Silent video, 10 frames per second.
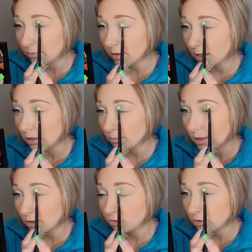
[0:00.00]
picking up
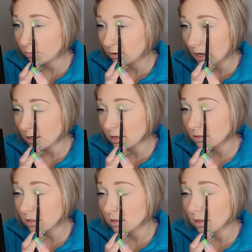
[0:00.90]
extra
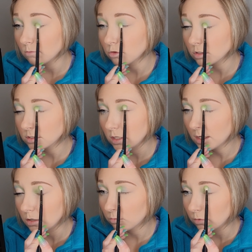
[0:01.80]
product, and I'm just
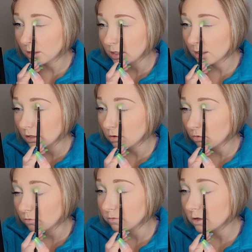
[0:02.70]
kind of running it
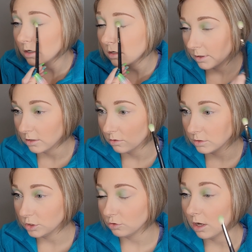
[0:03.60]
over where
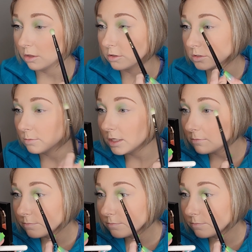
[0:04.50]
those two colors meet.